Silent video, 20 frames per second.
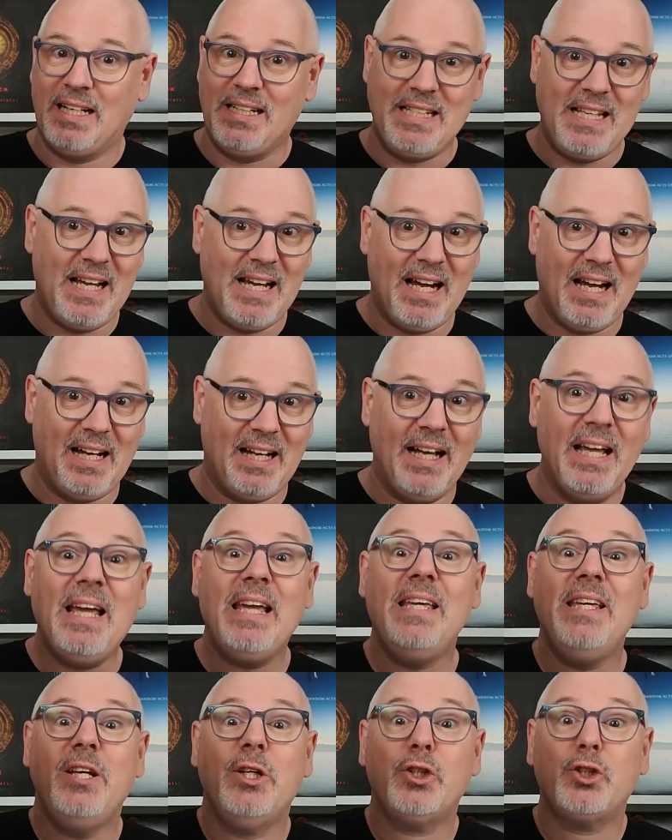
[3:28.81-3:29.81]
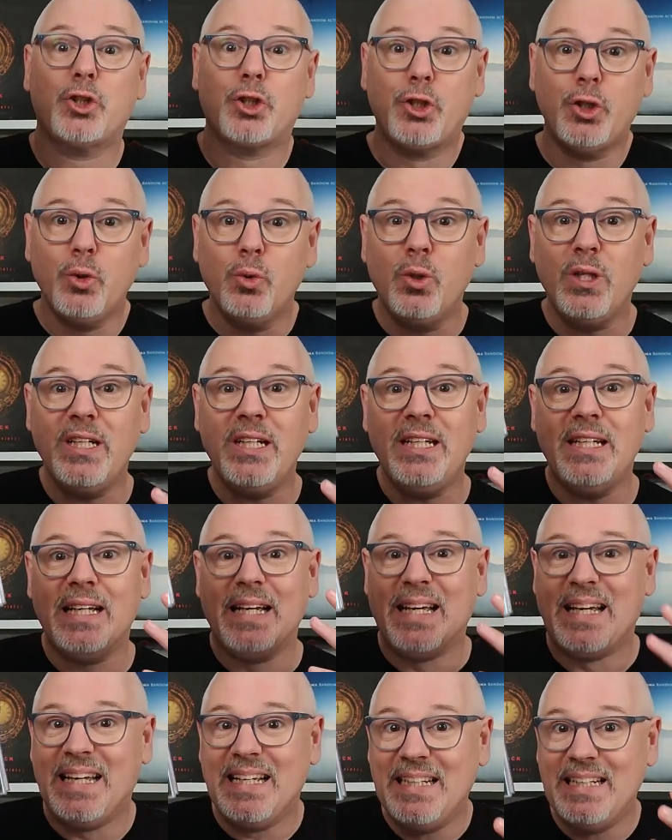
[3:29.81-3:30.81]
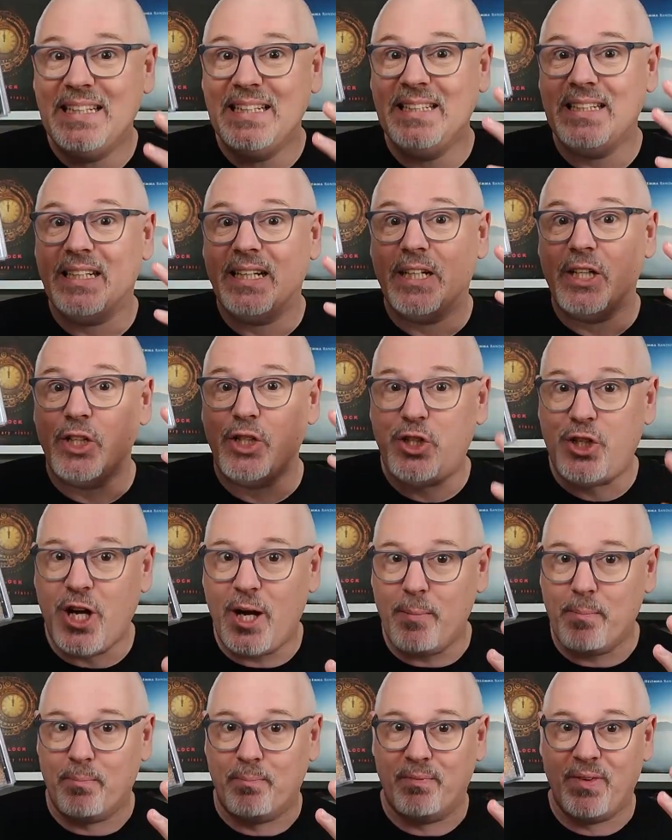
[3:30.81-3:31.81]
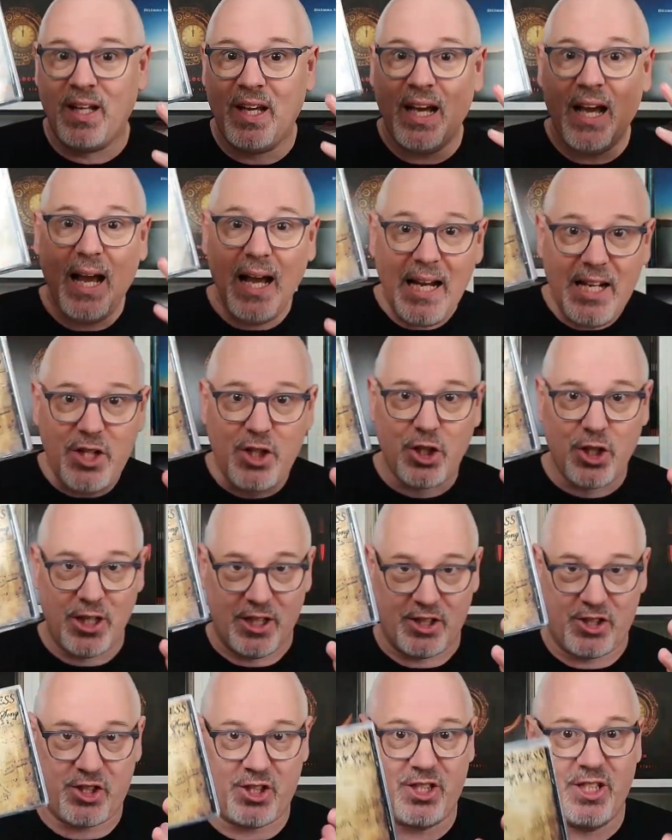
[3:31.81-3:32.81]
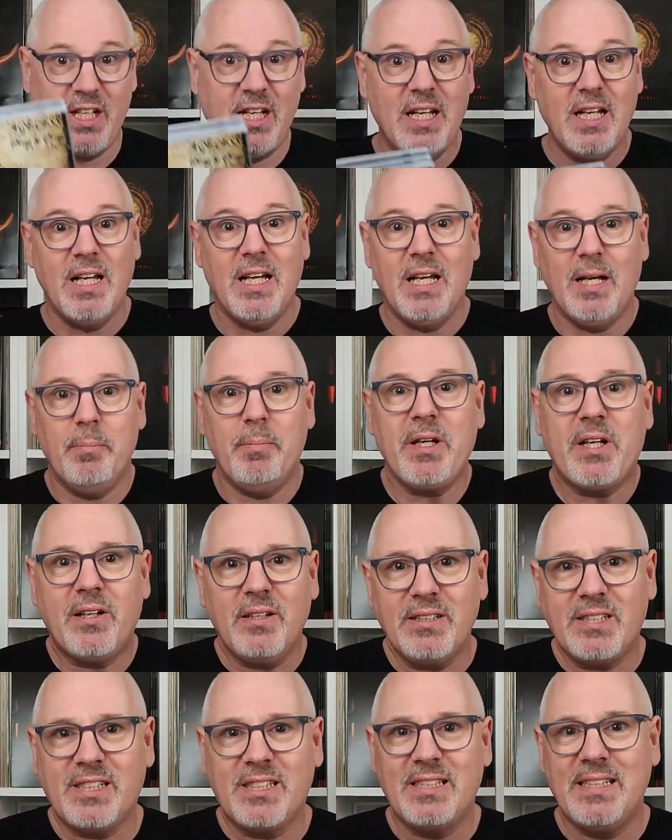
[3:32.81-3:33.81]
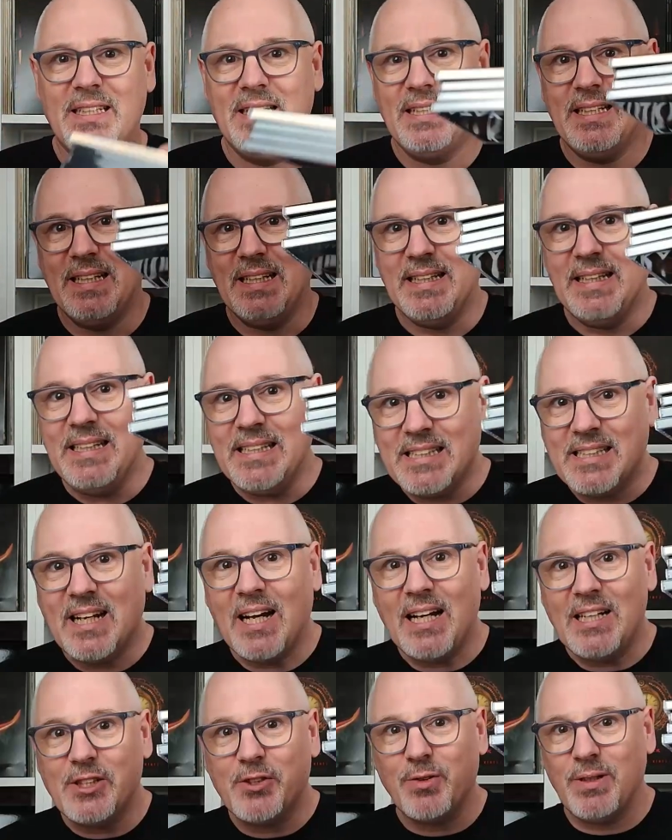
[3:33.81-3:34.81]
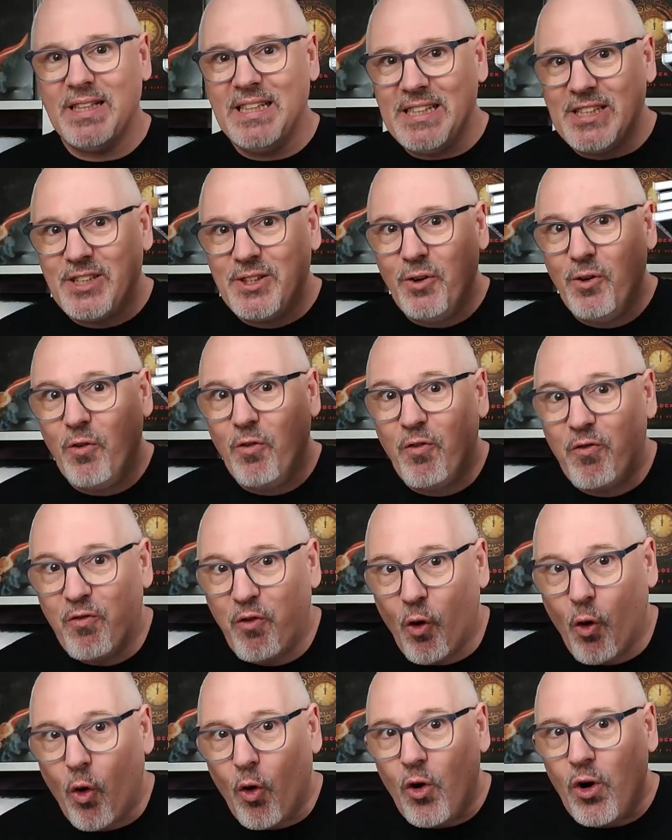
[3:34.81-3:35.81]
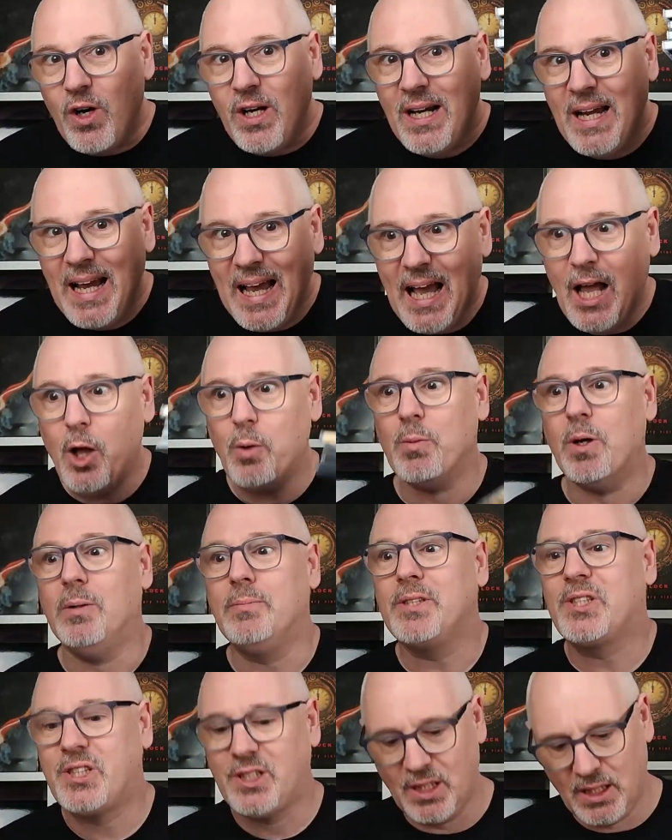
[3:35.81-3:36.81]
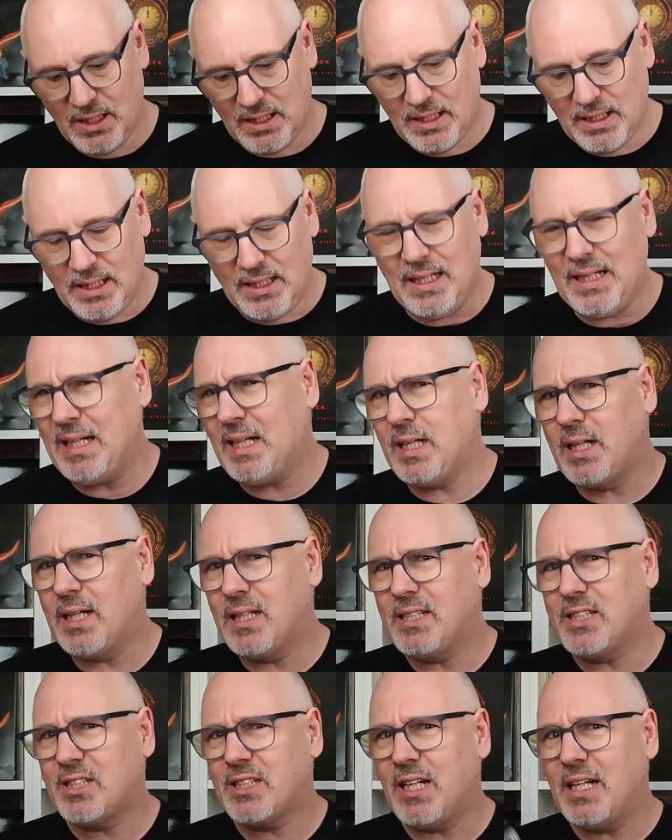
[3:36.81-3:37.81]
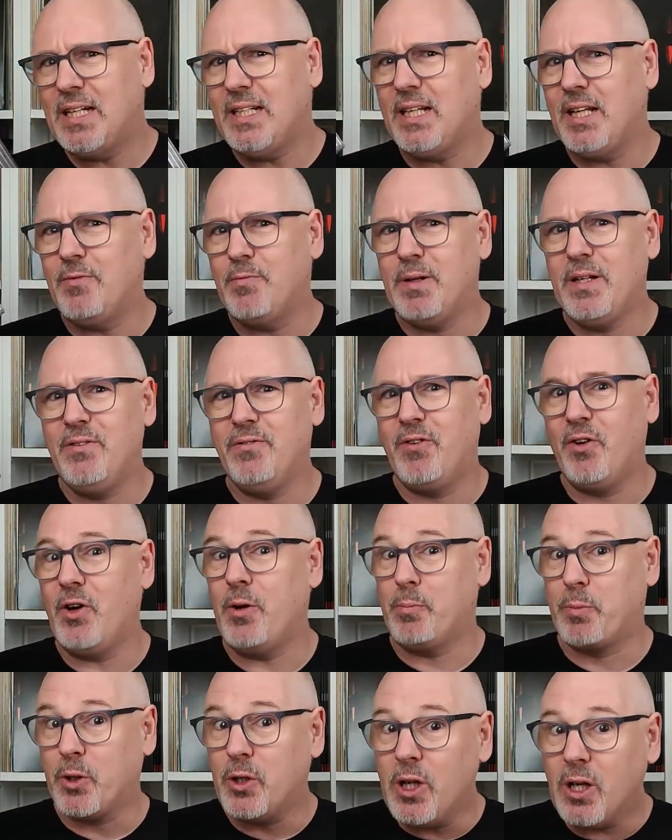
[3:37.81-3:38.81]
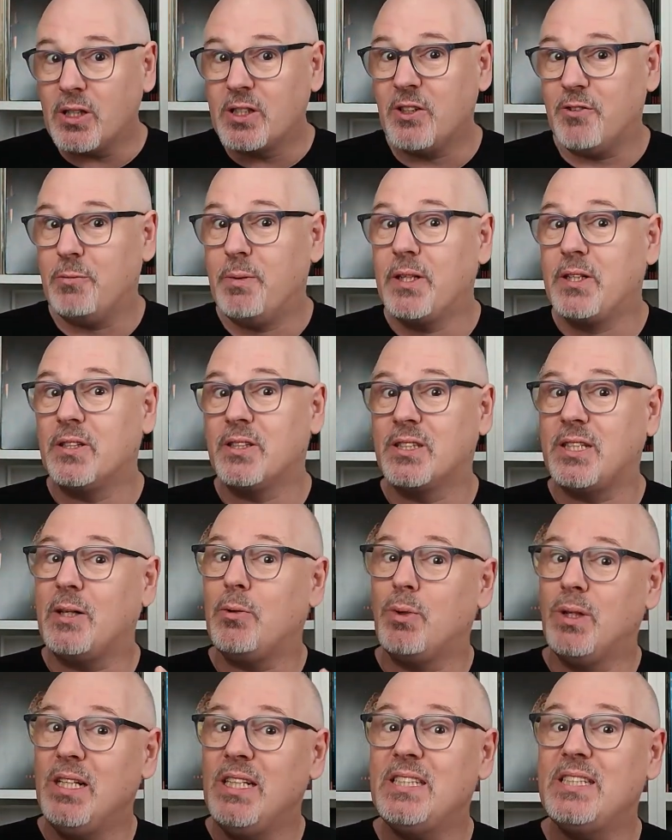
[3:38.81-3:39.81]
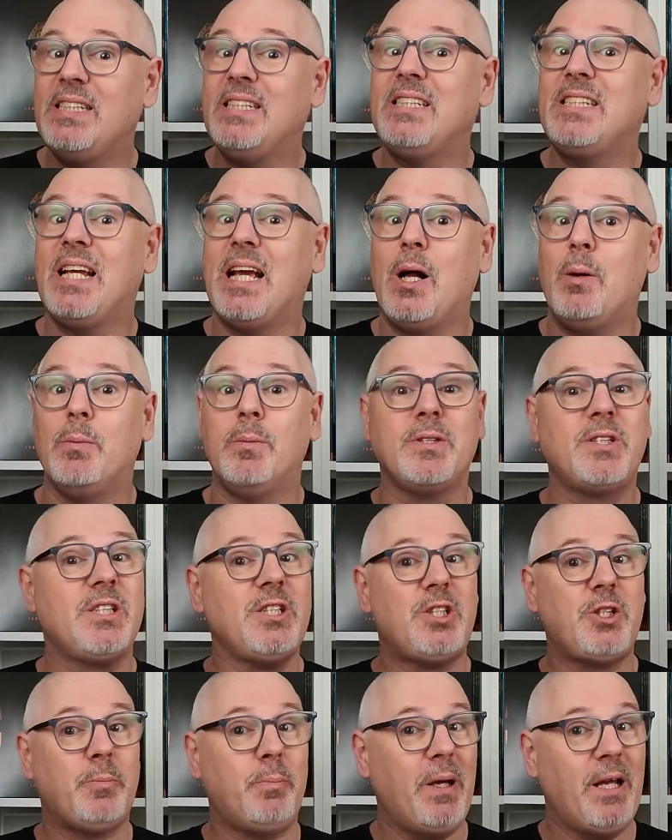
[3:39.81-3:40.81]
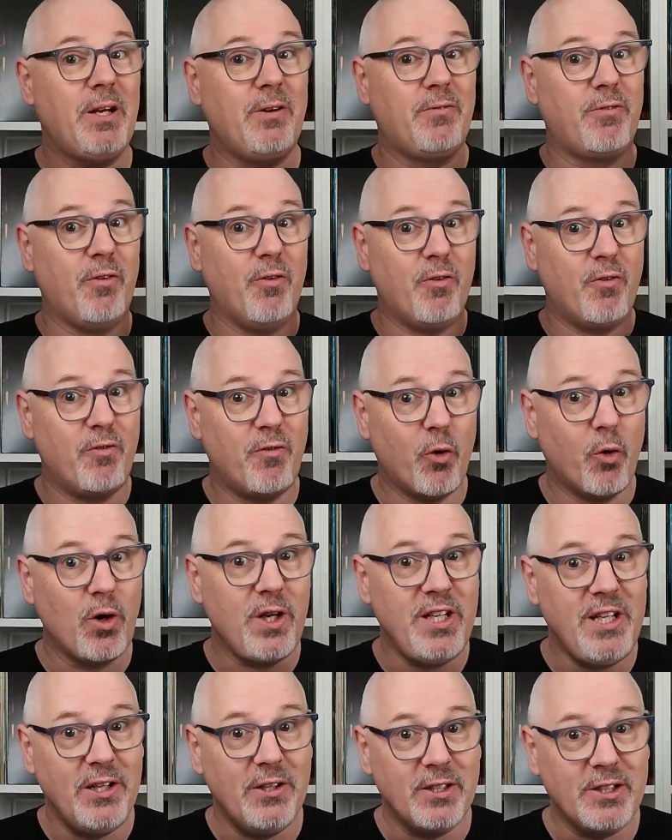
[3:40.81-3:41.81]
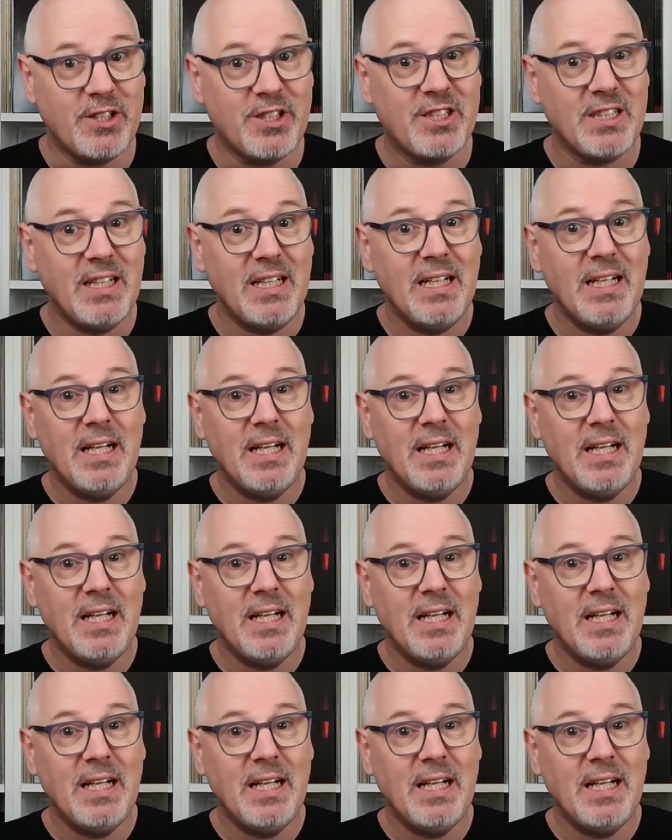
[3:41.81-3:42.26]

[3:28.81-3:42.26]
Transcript: Yeah, a truly hidden gem, Ageless. Because these guys released 4 albums. And I gotta say, they've been very productive because they released these albums in a span of 4 years.